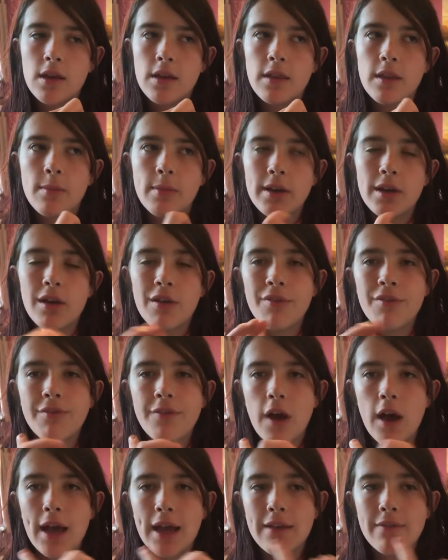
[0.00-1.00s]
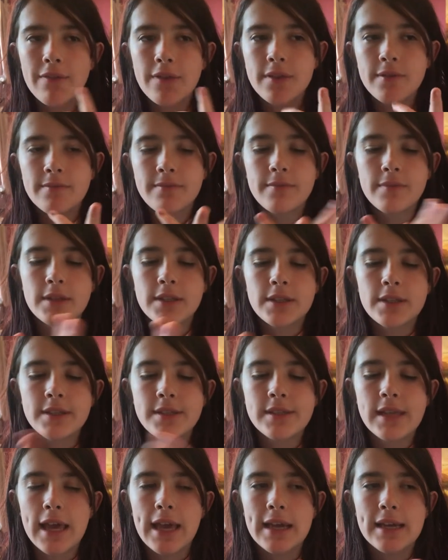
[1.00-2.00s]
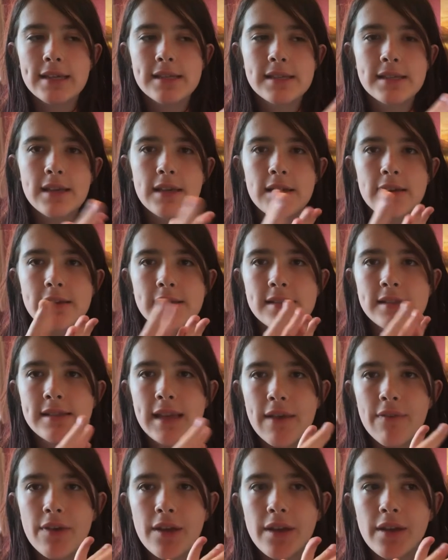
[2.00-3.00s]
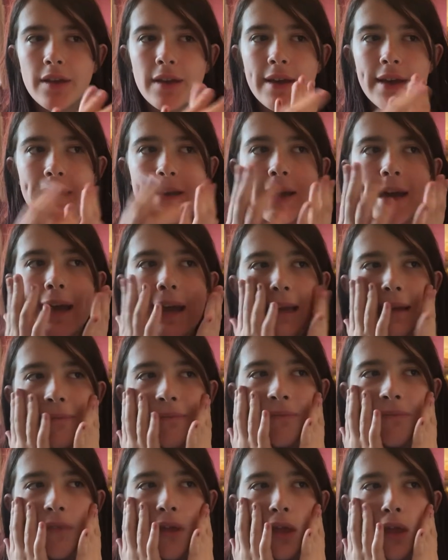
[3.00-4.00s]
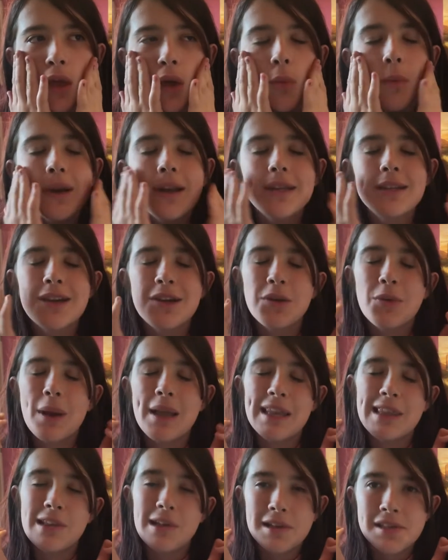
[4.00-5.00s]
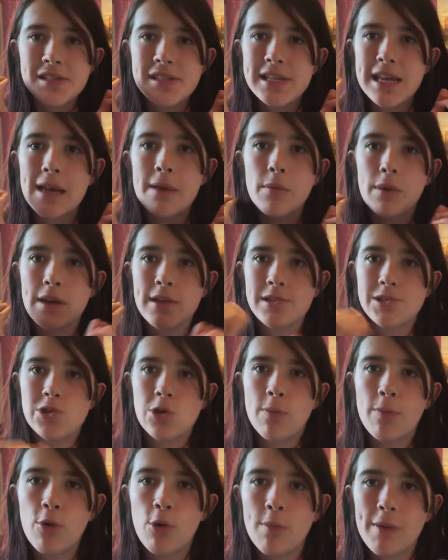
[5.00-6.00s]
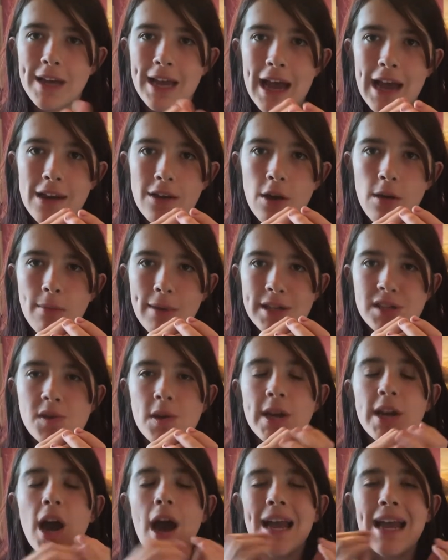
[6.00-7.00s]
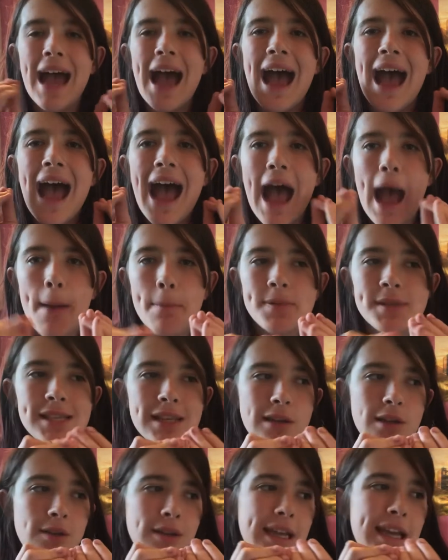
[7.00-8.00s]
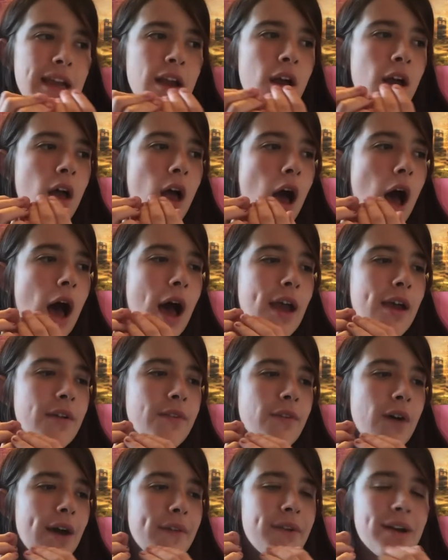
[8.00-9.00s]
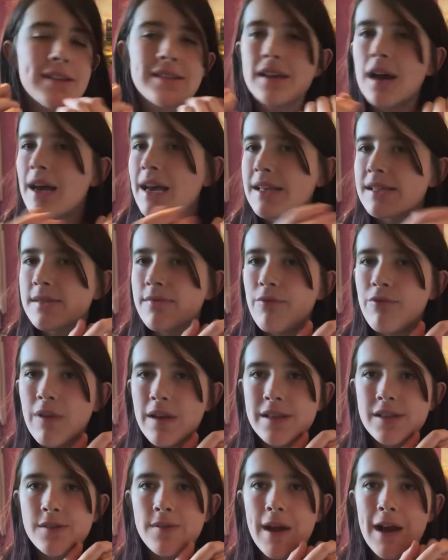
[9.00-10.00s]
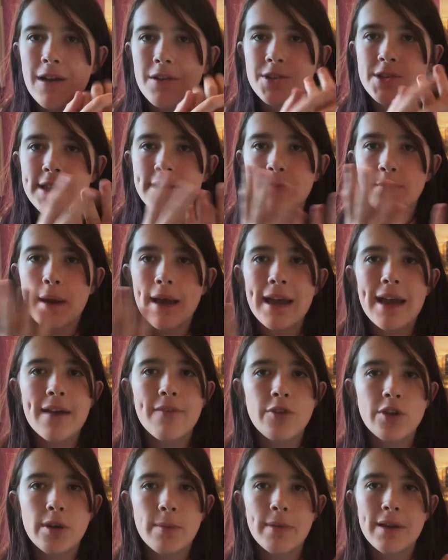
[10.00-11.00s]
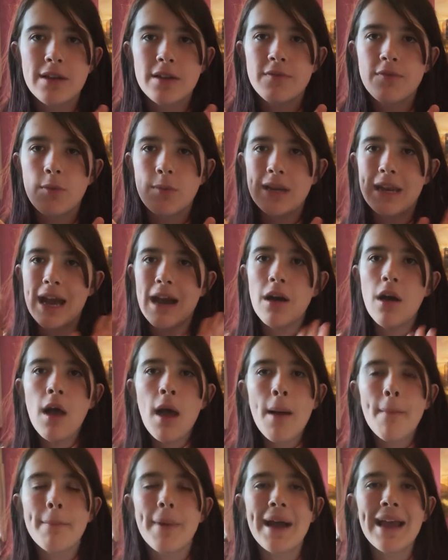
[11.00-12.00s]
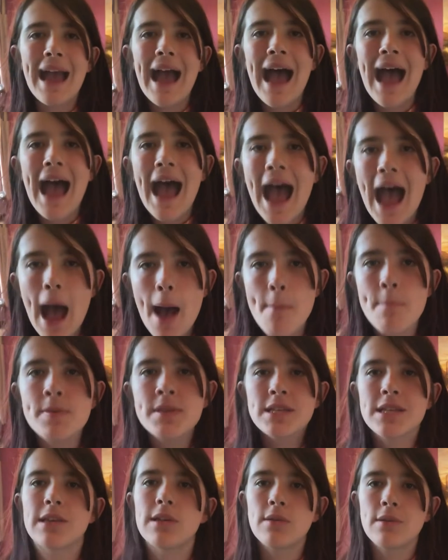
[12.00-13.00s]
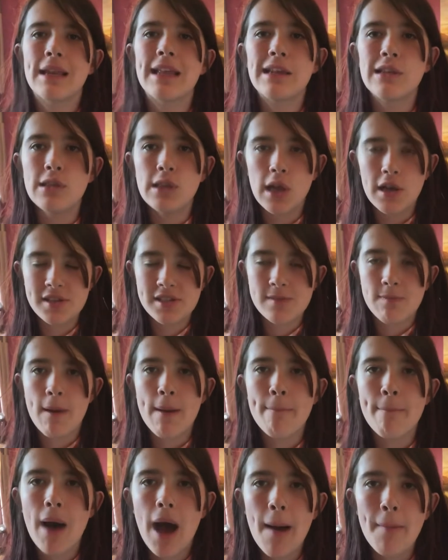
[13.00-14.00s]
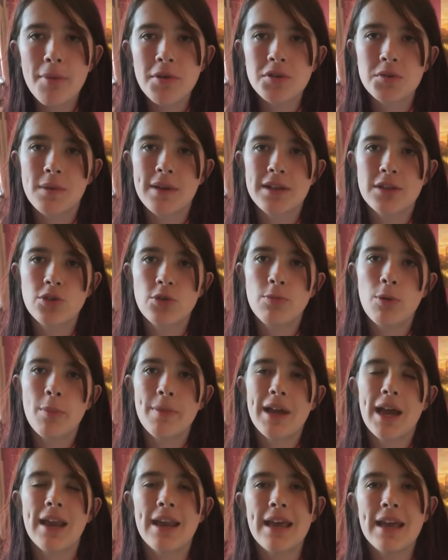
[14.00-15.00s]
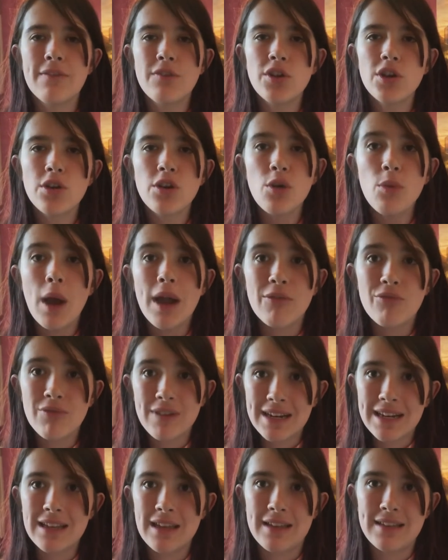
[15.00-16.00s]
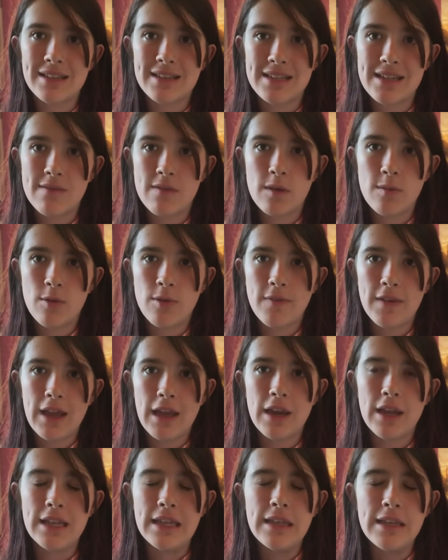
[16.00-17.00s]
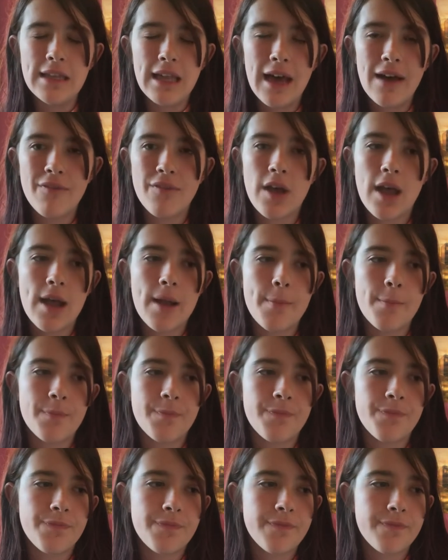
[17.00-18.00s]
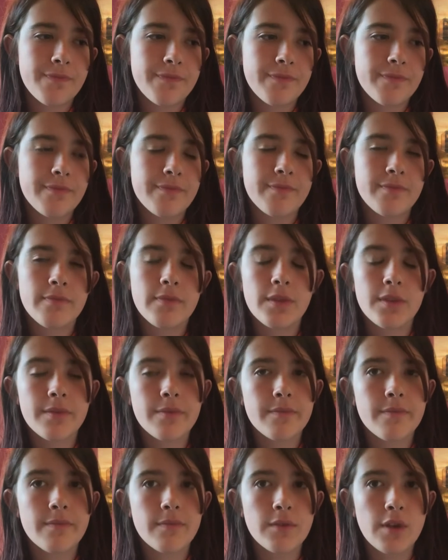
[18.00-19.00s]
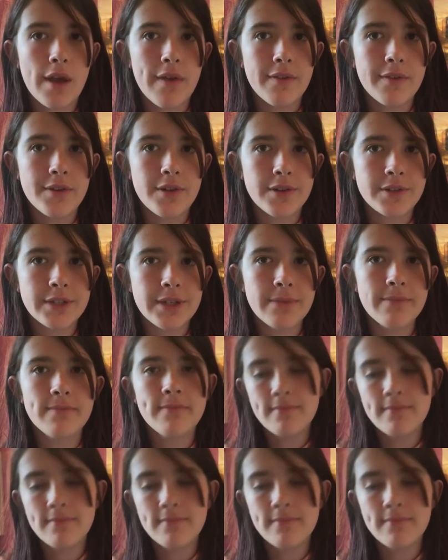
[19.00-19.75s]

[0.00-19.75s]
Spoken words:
Then we got 5, 6, 7 and 8. When I tell you I lost it when I saw Paul McGann on my screen, I absolutely, I had some friends around, so that's why I've only been able to film it now, but I absolutely lost my marbles when I saw Paul McGann. If you don't know, I really like the TV movie and I love Night of the Doctor.